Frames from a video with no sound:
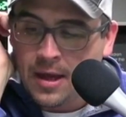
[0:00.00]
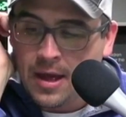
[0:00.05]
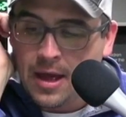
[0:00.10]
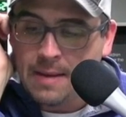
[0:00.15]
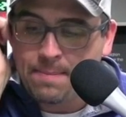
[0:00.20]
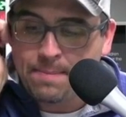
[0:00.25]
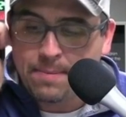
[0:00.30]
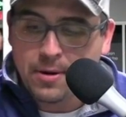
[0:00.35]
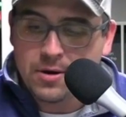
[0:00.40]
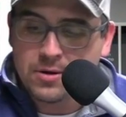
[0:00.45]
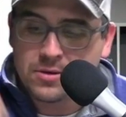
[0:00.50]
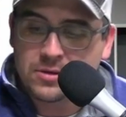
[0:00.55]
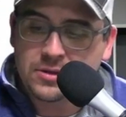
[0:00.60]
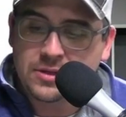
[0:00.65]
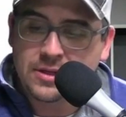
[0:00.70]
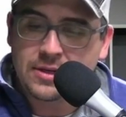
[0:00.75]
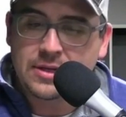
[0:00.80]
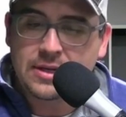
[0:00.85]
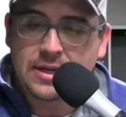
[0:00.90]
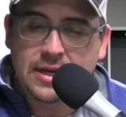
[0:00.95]
a
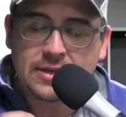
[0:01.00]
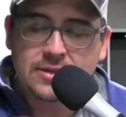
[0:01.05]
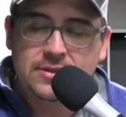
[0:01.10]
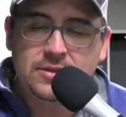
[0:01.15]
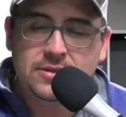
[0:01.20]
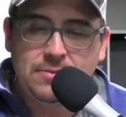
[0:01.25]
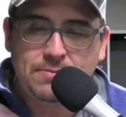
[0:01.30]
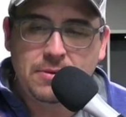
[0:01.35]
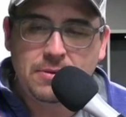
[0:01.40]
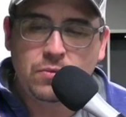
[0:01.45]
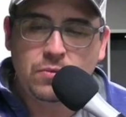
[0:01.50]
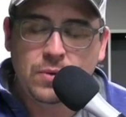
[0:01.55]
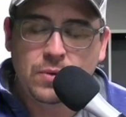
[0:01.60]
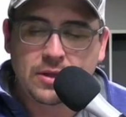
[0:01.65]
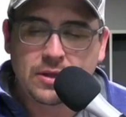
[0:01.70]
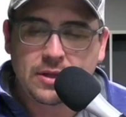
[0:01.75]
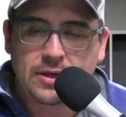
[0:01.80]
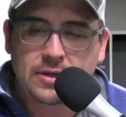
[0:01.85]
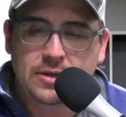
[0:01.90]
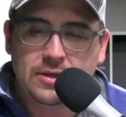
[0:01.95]
person needs to be
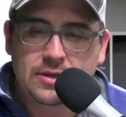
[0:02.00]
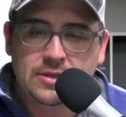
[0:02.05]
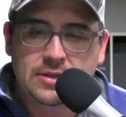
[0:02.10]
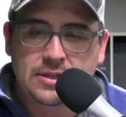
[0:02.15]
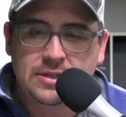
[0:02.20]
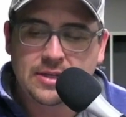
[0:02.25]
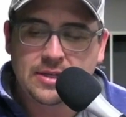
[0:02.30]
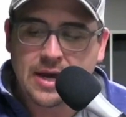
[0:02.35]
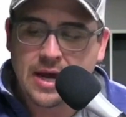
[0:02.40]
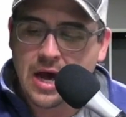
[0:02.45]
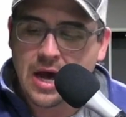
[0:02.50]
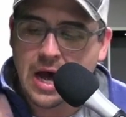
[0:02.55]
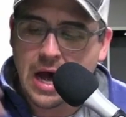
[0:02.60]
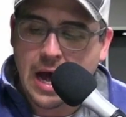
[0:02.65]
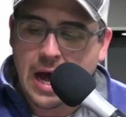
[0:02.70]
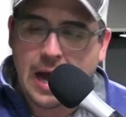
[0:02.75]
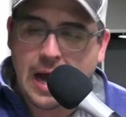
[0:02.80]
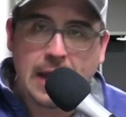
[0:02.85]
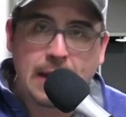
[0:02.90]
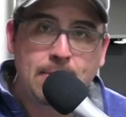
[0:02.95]
willing to say,
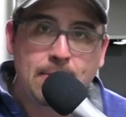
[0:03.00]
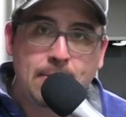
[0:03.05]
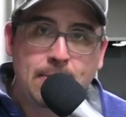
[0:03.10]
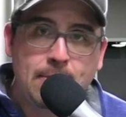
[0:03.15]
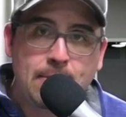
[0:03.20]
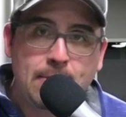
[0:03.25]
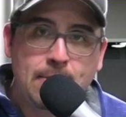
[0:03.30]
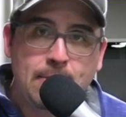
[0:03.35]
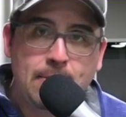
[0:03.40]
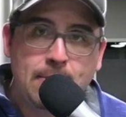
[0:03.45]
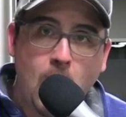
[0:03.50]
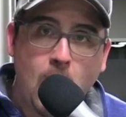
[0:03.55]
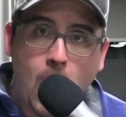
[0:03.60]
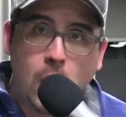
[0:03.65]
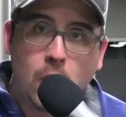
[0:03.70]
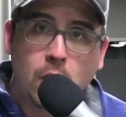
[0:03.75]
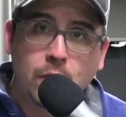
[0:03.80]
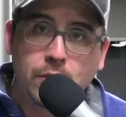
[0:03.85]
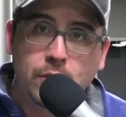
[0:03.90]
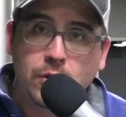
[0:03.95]
I'm
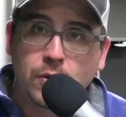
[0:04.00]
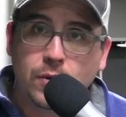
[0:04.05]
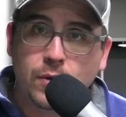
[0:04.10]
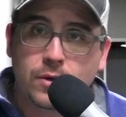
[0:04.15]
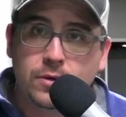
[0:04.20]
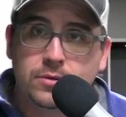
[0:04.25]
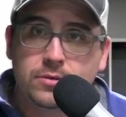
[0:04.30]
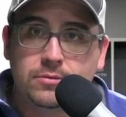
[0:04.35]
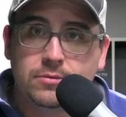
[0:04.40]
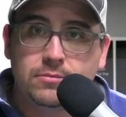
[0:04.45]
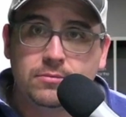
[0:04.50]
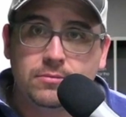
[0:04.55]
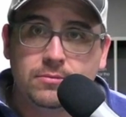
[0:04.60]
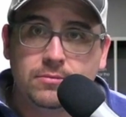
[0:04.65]
all yours.